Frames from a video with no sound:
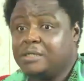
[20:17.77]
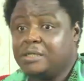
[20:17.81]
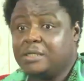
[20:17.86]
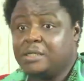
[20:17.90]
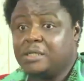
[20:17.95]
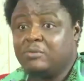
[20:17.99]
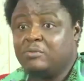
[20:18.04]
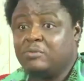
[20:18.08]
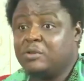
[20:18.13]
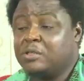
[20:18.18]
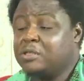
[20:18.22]

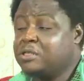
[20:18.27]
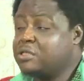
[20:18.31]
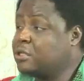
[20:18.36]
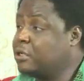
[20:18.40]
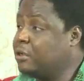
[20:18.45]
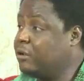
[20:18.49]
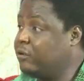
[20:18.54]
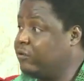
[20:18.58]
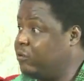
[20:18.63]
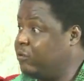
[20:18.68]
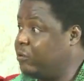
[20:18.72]
the Ministry
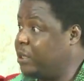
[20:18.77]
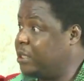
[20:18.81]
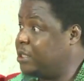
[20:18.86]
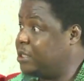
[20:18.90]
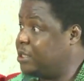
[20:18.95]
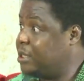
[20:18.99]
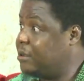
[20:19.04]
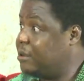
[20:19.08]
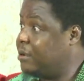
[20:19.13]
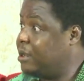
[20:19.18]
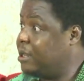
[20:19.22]
of
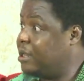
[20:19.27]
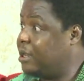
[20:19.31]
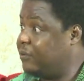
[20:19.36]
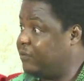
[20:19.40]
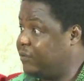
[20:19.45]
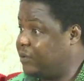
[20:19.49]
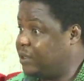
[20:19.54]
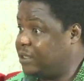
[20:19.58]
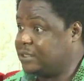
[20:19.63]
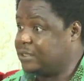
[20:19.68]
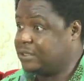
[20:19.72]
Humanitarian
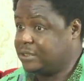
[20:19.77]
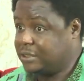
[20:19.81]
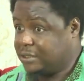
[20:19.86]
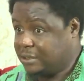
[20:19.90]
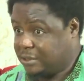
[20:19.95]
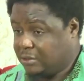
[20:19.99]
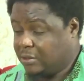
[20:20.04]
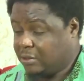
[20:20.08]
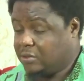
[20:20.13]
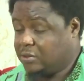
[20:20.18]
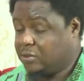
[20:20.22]
Affairs is
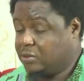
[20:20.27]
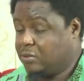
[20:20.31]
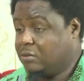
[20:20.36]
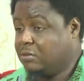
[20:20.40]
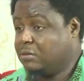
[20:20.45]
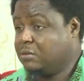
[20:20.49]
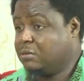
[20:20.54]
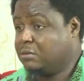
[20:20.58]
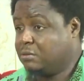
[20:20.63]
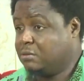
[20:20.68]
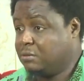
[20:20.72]

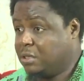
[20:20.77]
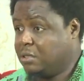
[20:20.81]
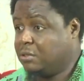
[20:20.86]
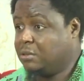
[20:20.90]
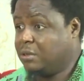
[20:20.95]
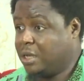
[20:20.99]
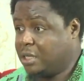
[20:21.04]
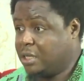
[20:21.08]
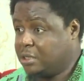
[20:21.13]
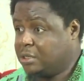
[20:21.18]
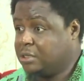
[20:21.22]
also,
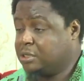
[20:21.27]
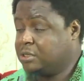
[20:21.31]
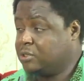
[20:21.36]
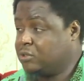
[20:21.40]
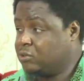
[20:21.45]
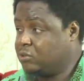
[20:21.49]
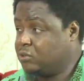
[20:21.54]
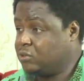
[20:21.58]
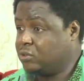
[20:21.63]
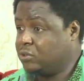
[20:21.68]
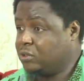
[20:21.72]
an
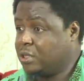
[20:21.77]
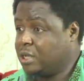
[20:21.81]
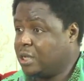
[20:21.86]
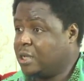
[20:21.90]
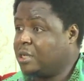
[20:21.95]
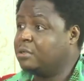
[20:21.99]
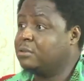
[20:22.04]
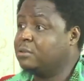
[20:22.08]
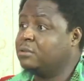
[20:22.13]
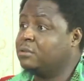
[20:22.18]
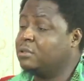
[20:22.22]

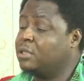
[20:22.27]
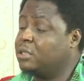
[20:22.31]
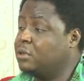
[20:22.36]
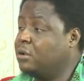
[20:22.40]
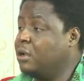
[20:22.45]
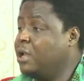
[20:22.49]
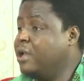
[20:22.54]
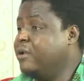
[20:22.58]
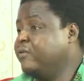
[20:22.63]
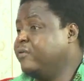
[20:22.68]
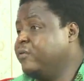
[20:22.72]
institutional,
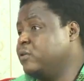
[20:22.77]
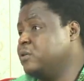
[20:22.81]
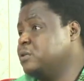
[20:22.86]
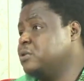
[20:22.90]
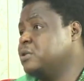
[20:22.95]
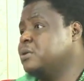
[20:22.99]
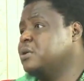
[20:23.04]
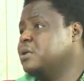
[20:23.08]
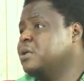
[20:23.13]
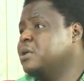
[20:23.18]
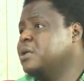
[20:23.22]
effort.
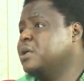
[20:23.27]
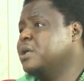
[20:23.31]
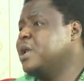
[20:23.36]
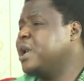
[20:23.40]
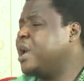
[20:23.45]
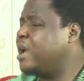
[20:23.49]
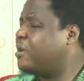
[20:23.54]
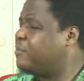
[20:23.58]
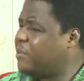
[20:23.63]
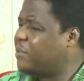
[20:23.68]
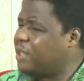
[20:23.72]

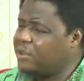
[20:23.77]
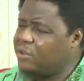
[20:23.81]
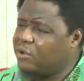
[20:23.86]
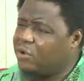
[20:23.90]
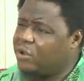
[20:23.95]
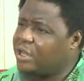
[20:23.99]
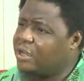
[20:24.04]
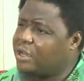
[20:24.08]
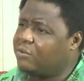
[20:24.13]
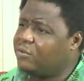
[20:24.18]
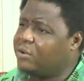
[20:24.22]
And many
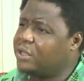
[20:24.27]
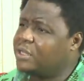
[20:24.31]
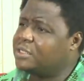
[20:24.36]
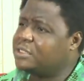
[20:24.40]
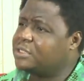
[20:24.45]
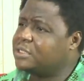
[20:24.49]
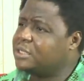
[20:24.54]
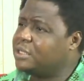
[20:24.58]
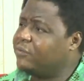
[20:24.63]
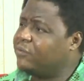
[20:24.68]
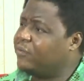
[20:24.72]
other ways,
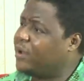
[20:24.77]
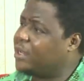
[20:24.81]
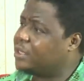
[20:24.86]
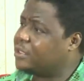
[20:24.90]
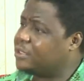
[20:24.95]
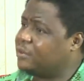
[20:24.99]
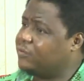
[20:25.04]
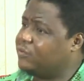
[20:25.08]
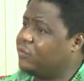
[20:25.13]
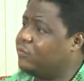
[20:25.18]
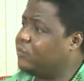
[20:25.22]
in fact,
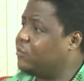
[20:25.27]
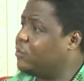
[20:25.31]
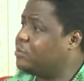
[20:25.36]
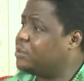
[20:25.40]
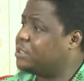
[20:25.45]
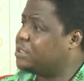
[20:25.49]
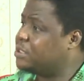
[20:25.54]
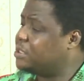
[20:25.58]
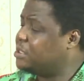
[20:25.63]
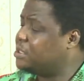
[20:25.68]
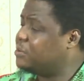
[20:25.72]
even from the
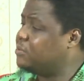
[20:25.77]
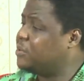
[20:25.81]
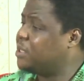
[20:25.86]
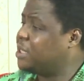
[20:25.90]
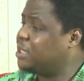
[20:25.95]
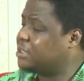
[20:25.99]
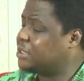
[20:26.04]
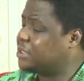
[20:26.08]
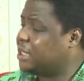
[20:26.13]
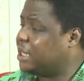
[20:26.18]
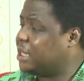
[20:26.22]

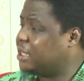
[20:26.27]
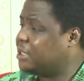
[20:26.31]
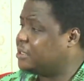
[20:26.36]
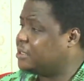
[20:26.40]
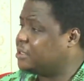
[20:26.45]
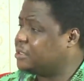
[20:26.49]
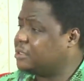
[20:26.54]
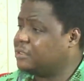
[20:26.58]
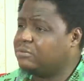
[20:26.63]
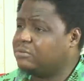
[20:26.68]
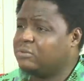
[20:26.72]
CBN side, the
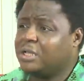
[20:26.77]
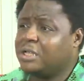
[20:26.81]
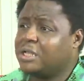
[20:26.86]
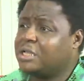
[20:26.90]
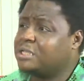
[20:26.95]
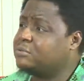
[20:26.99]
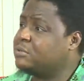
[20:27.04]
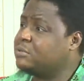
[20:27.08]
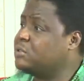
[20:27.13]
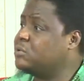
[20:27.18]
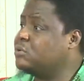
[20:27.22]
CBN
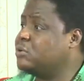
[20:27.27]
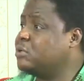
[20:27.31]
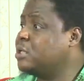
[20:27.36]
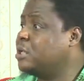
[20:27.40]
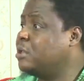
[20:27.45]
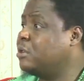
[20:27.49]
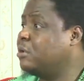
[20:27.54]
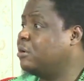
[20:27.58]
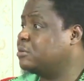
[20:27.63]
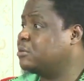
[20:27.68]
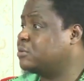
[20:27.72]
has been doing a
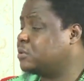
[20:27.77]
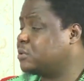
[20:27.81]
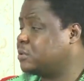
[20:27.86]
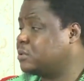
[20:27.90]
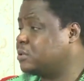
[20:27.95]
lot.